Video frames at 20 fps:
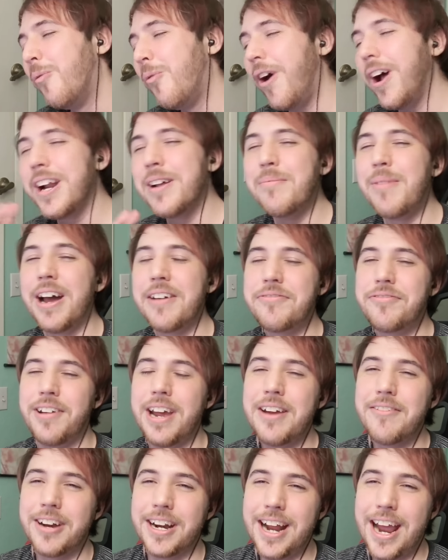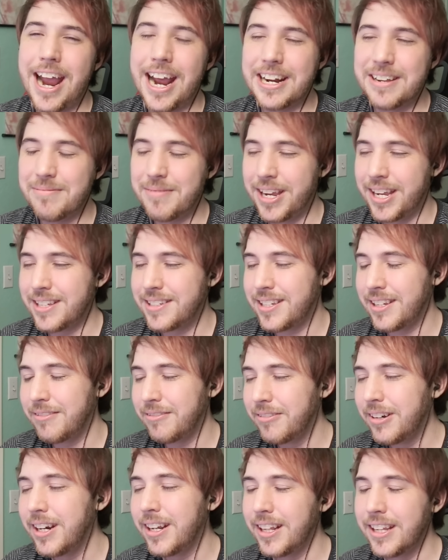one of my favorite animes. It
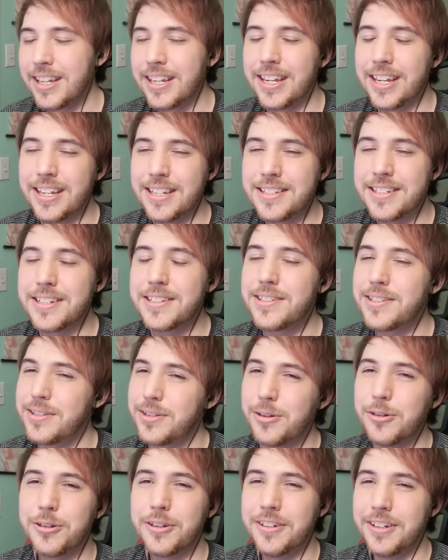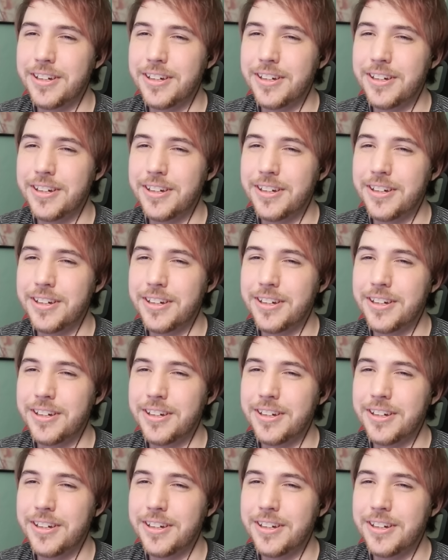really is. It's so